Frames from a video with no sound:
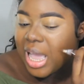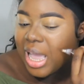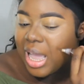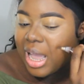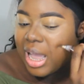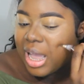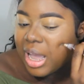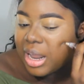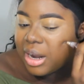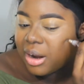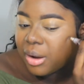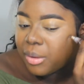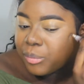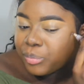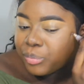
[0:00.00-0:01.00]

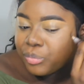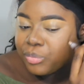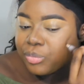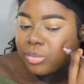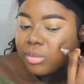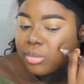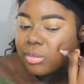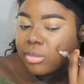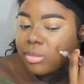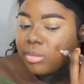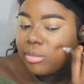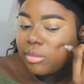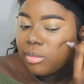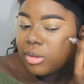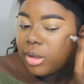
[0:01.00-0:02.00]
And
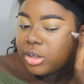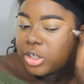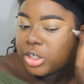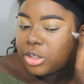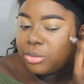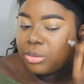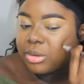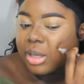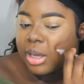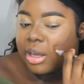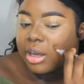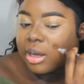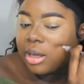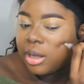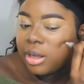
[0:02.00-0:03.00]
she was
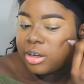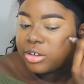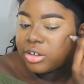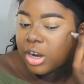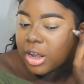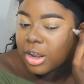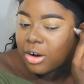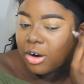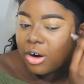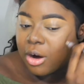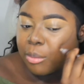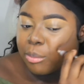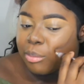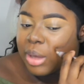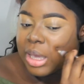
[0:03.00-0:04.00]
like checking on her
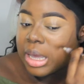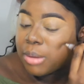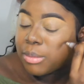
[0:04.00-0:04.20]
makeup,